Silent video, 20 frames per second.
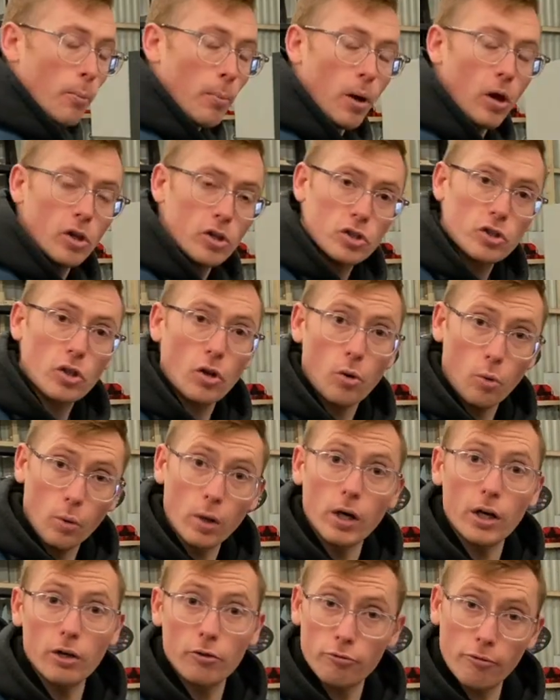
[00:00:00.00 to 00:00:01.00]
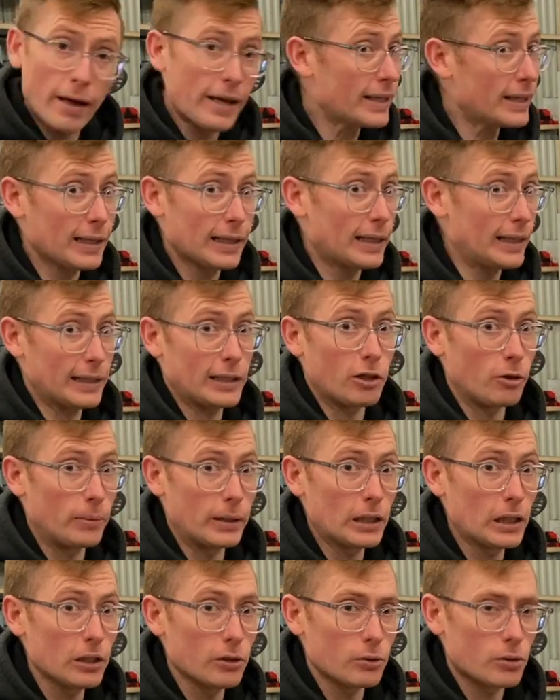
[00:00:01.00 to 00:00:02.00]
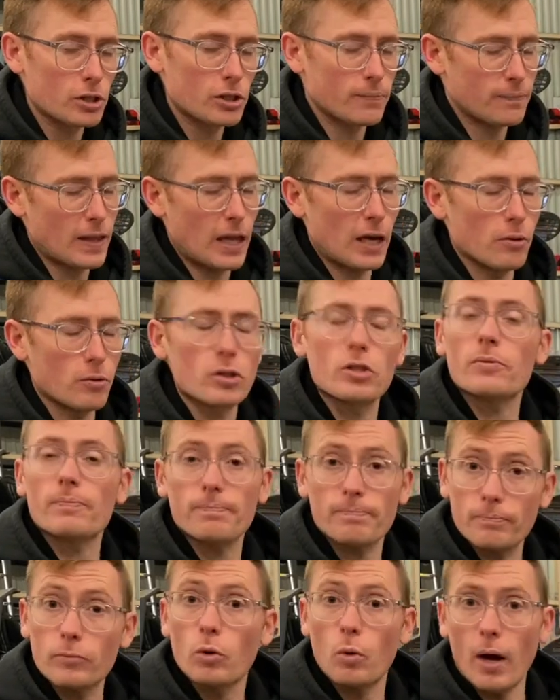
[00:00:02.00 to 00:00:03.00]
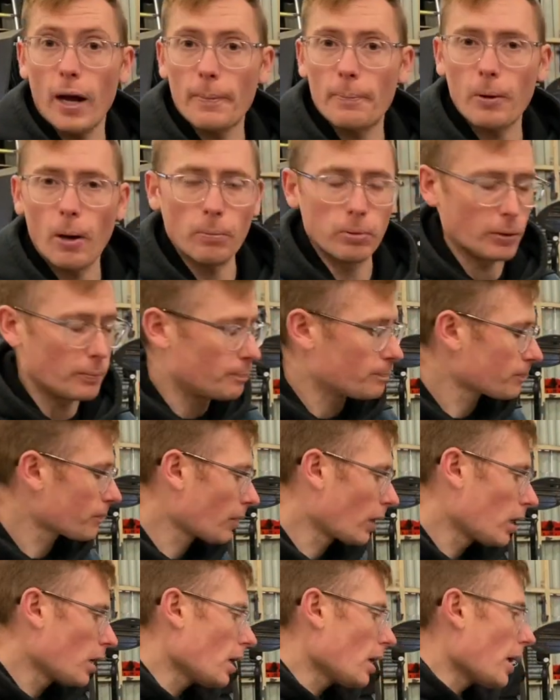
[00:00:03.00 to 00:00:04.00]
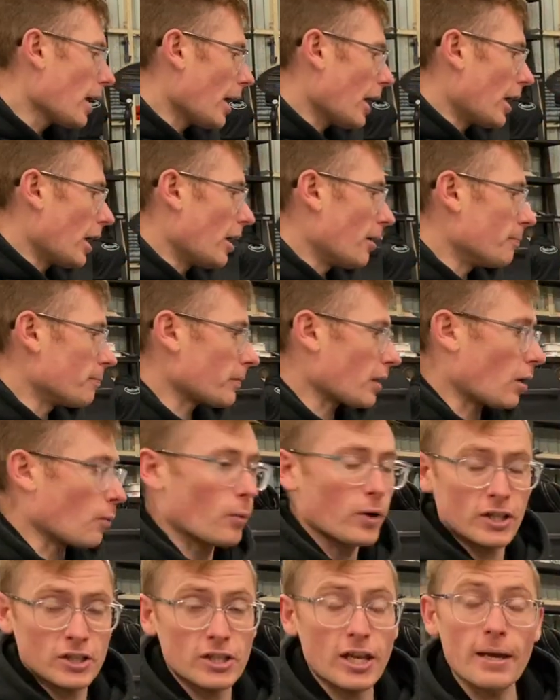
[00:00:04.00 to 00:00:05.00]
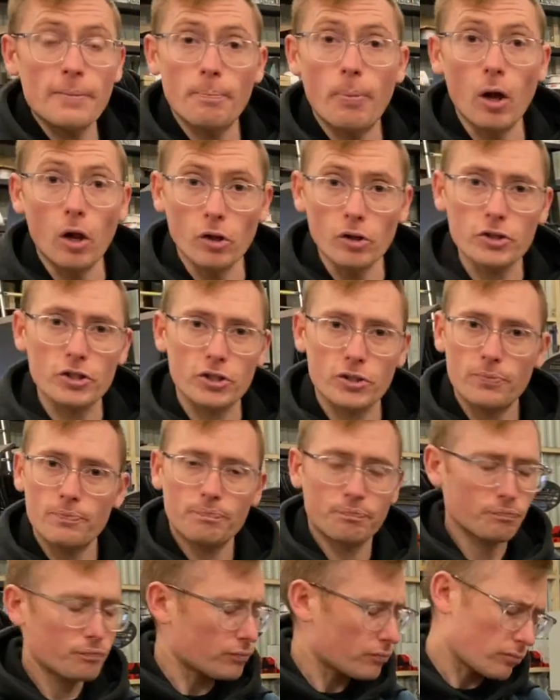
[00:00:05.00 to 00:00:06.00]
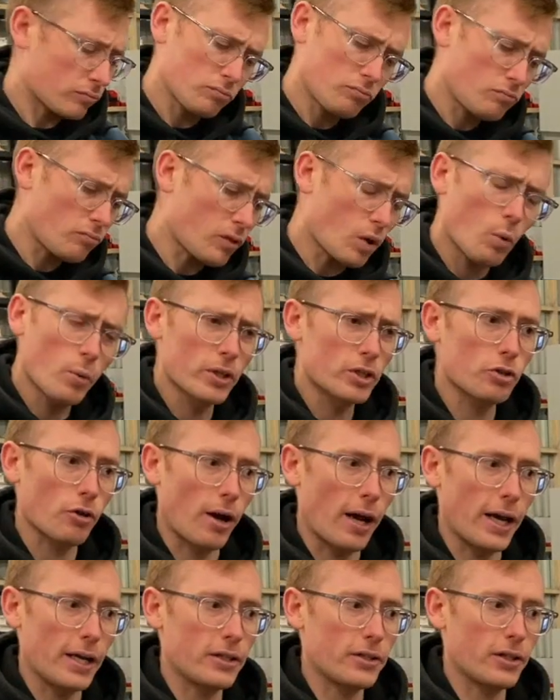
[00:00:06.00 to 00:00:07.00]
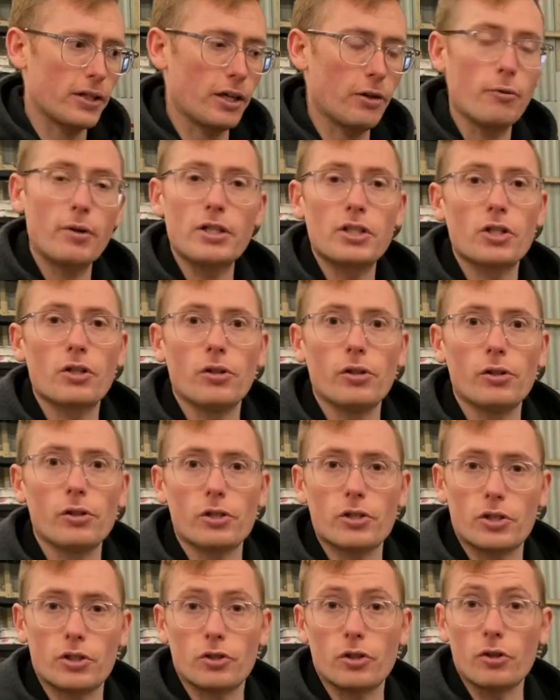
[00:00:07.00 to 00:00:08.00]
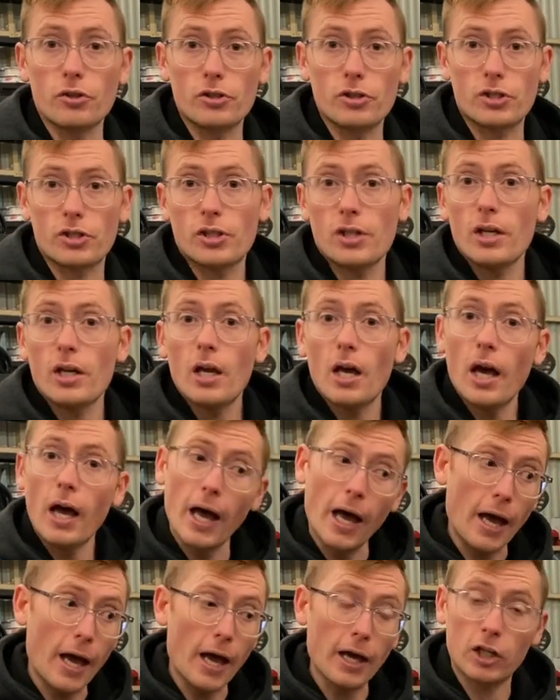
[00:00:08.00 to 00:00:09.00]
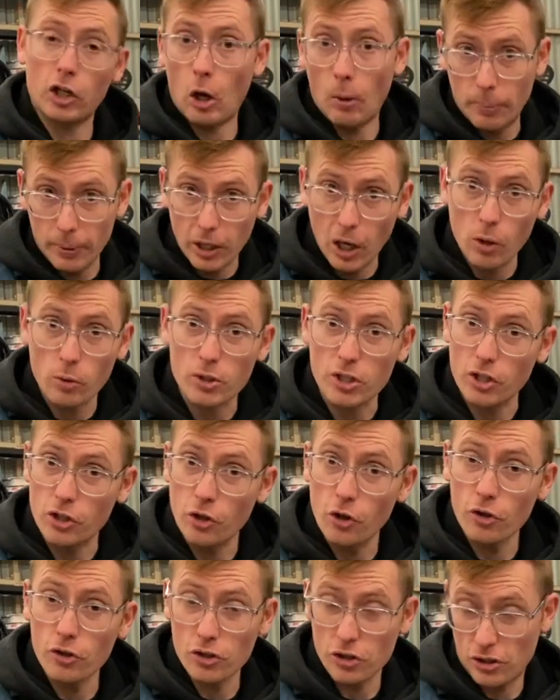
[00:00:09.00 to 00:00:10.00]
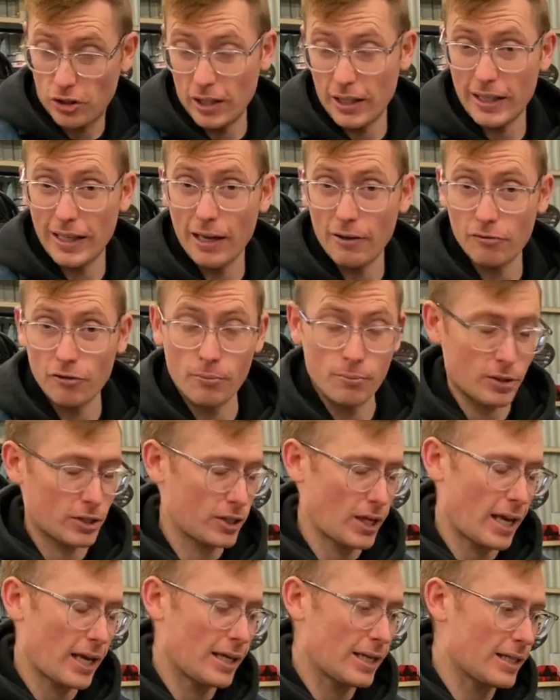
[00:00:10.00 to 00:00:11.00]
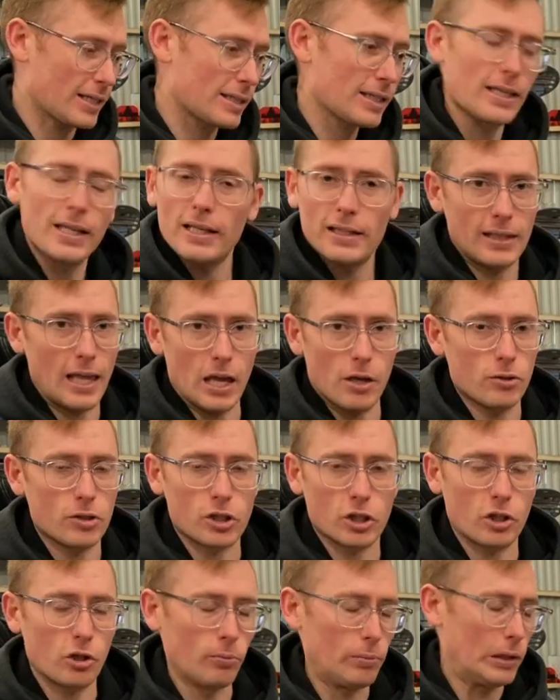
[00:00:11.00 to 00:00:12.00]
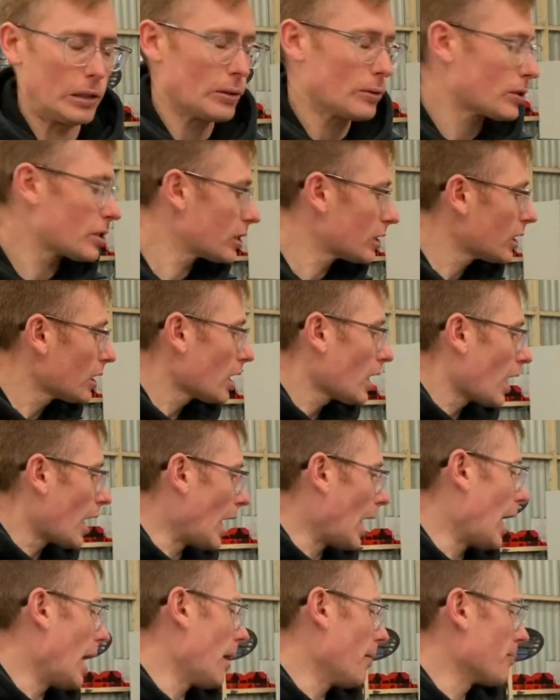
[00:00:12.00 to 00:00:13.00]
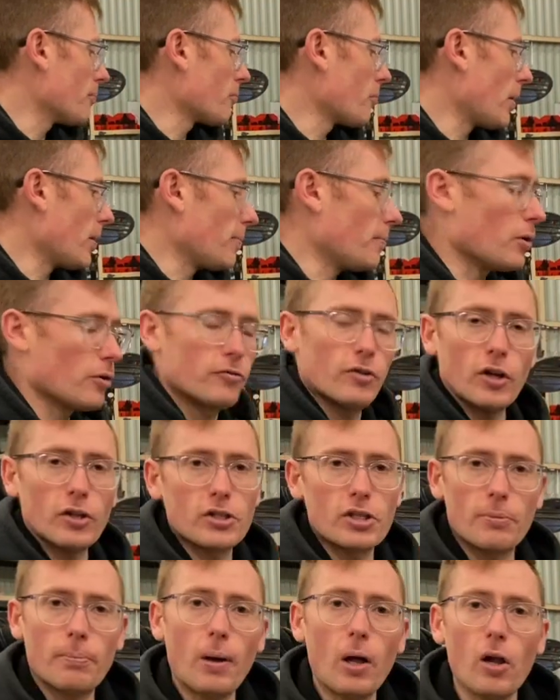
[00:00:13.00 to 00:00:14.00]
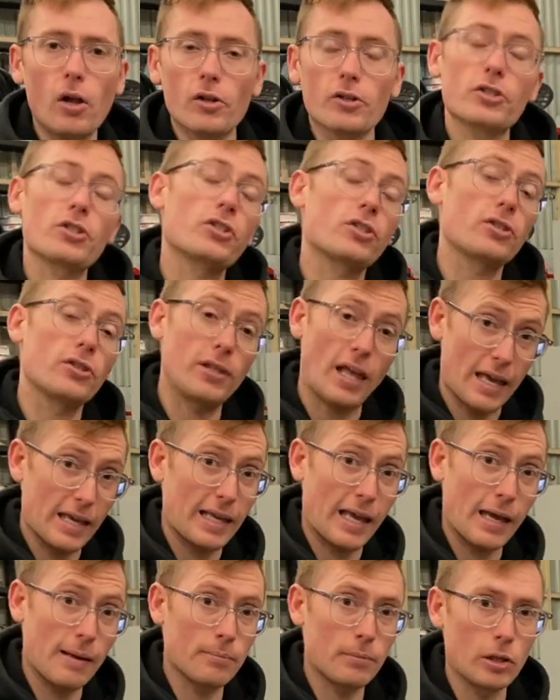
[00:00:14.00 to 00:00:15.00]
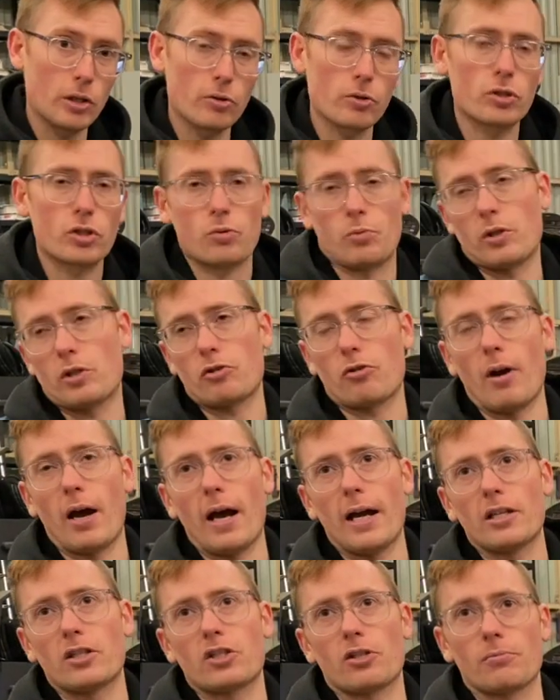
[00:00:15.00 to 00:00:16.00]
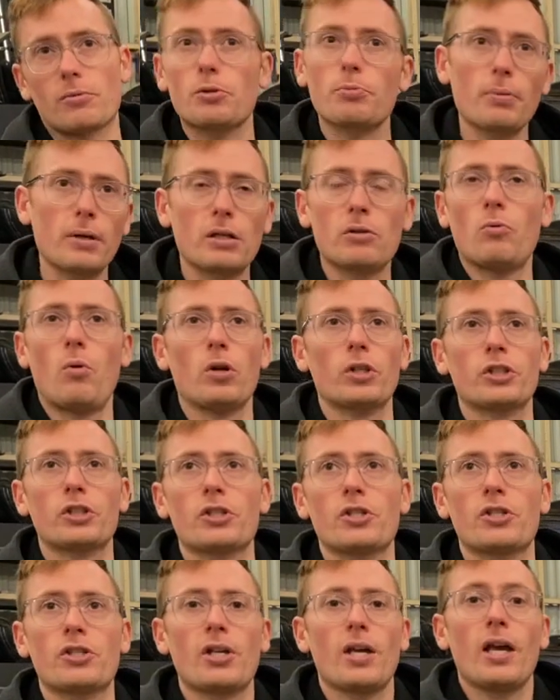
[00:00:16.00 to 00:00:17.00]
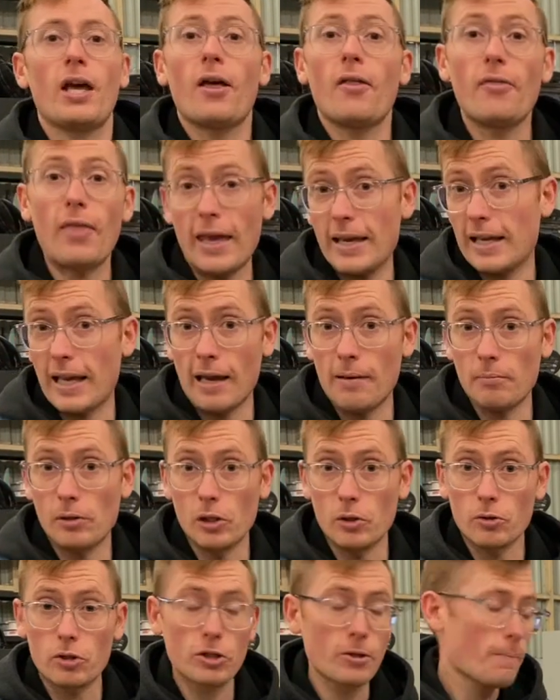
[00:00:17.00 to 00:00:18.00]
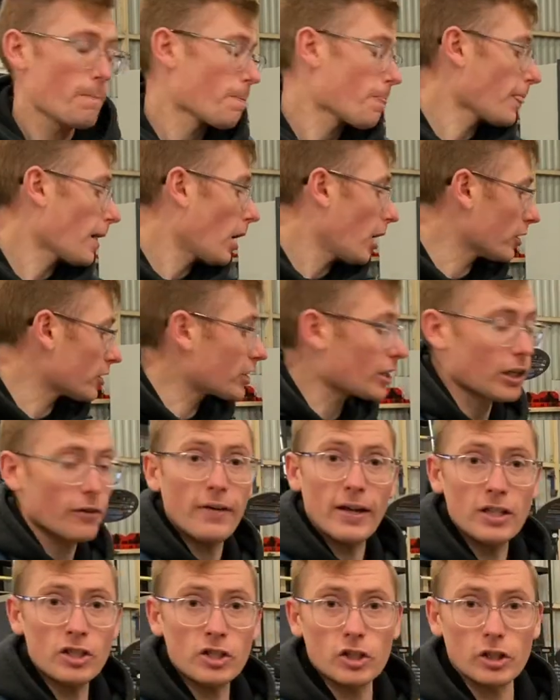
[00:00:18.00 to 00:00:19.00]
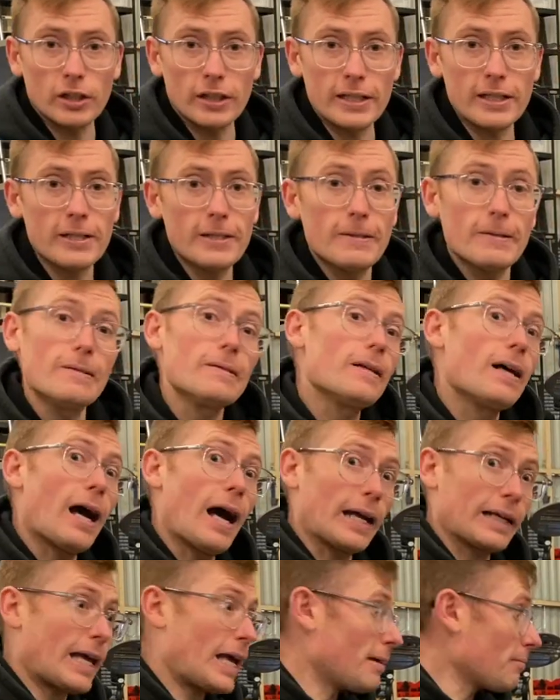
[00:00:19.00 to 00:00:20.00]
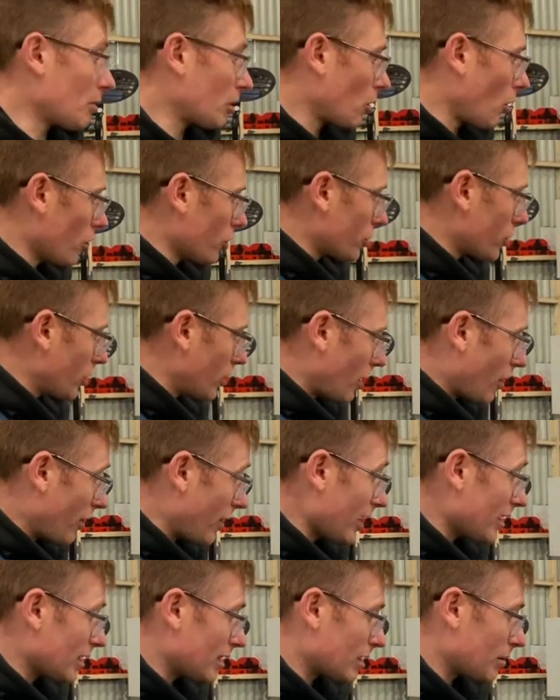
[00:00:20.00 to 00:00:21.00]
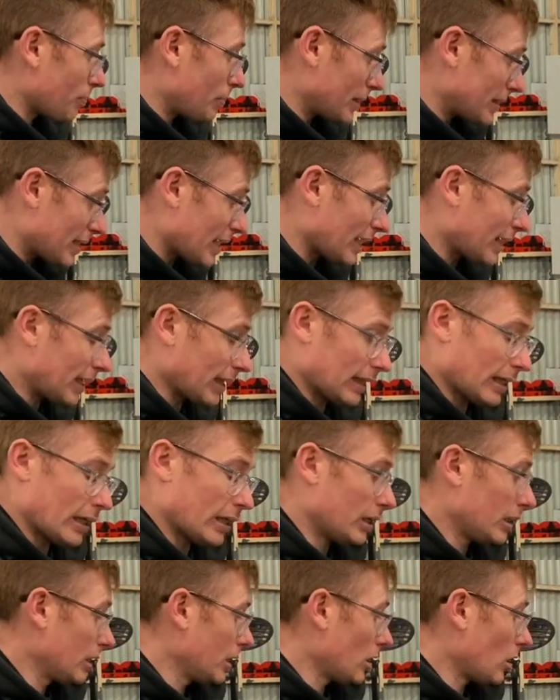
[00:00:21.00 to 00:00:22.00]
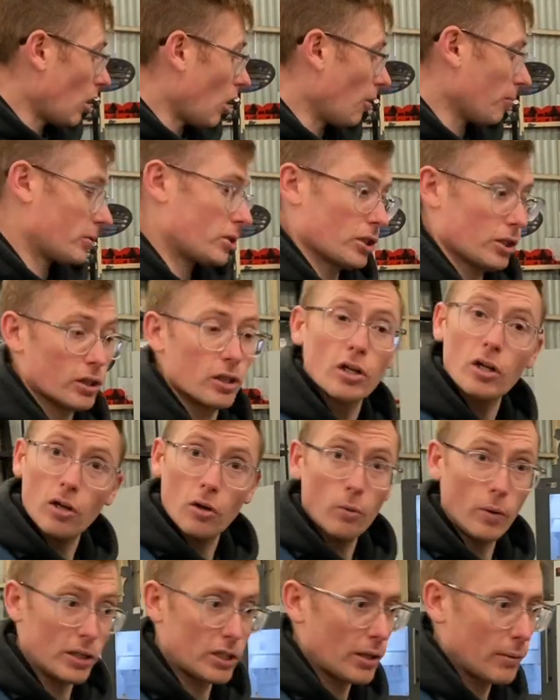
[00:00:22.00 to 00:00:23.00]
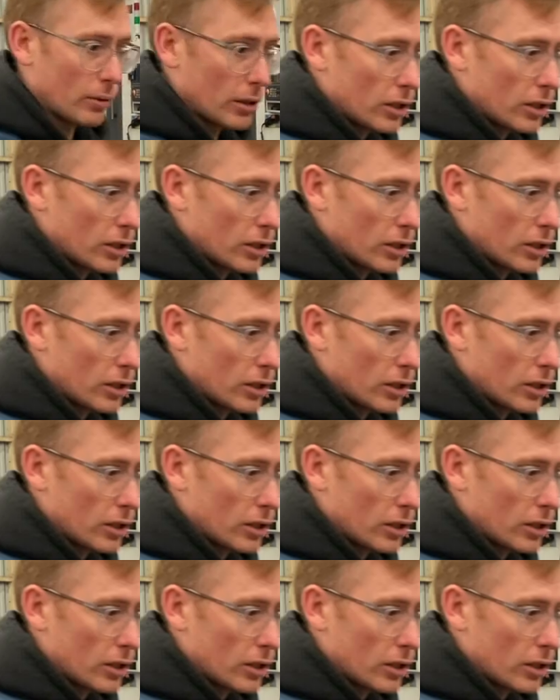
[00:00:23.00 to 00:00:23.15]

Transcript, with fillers: bolts were regularly coming loose, and it was quite a problem. Um, and when I say bolts, we tried the original studs uh, and copper coated nuts that you get from Mercedes. They used to come loose. Um, we moved on to bolts, they came loose. We tried some spring washers, they came loose. Until eventually I came across this particular option, which I'm going